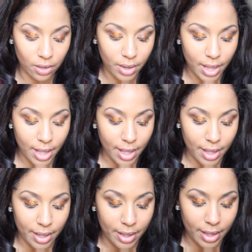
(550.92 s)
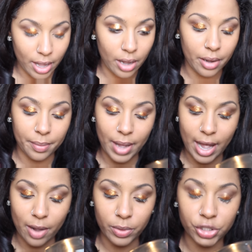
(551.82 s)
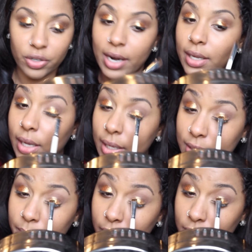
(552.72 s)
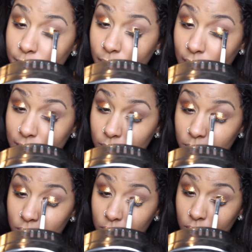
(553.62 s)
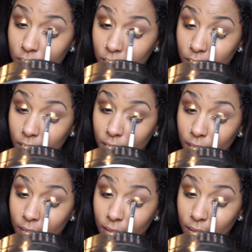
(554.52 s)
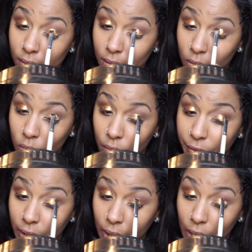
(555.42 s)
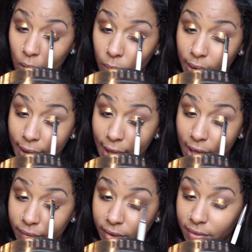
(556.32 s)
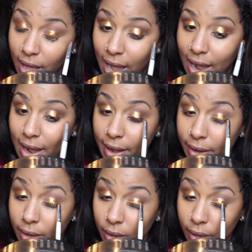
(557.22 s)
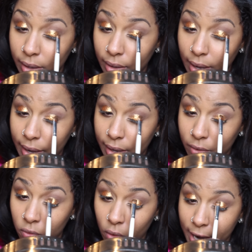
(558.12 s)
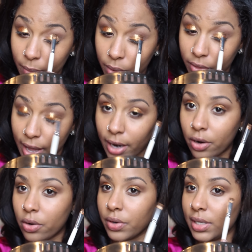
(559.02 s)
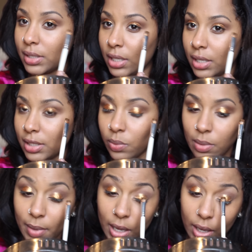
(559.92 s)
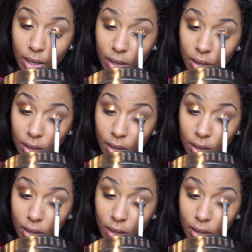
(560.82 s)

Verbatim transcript: so um, I would try to get as much as possible on the lower half of the eye and like right where that crease is that we made.